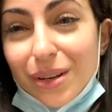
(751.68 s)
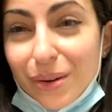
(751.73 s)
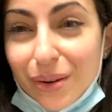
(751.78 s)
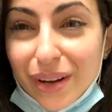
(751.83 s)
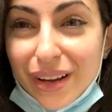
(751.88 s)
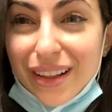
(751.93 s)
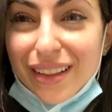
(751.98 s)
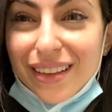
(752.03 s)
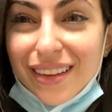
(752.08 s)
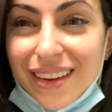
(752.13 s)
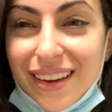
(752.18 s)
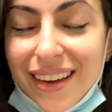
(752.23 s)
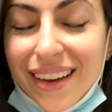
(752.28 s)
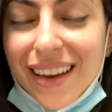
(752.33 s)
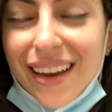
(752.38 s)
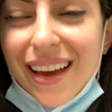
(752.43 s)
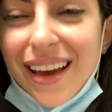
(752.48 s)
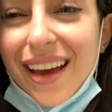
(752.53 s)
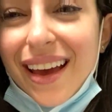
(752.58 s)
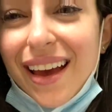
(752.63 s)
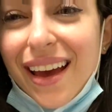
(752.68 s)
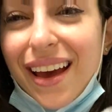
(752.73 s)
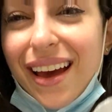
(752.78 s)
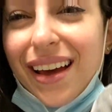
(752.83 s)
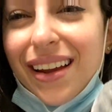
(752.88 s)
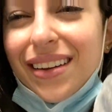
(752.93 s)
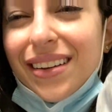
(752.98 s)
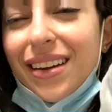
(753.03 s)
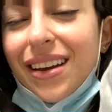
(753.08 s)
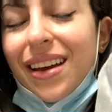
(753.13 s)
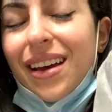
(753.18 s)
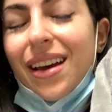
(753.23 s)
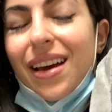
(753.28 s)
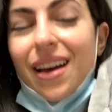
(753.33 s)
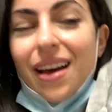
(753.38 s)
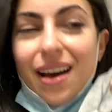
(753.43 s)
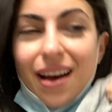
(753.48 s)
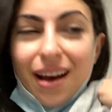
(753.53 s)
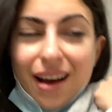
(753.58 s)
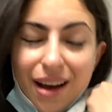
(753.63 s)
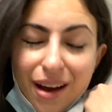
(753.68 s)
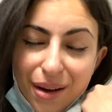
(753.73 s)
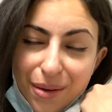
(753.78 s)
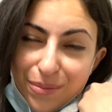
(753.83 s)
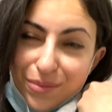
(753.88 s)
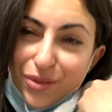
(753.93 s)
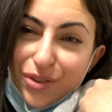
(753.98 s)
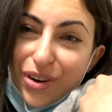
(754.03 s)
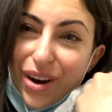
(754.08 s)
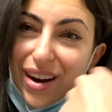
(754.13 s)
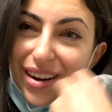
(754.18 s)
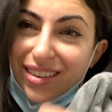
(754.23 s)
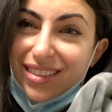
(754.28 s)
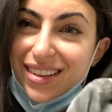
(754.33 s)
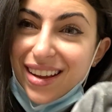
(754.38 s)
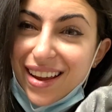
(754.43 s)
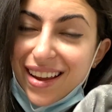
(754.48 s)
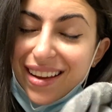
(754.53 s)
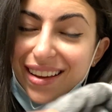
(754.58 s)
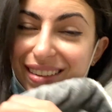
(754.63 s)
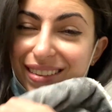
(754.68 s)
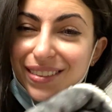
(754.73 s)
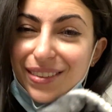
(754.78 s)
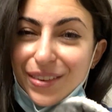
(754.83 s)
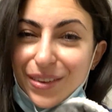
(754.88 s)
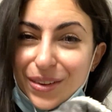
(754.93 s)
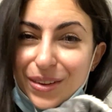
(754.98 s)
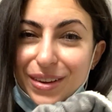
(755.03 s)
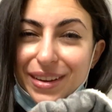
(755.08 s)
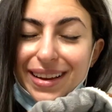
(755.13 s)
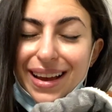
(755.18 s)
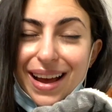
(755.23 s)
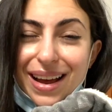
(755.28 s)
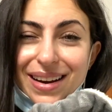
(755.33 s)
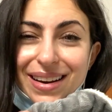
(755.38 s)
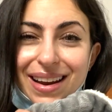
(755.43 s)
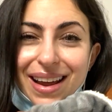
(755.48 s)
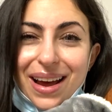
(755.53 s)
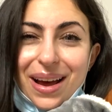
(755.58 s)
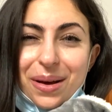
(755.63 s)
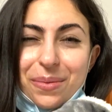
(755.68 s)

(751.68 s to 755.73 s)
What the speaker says: quickly and try to take a little cat nap.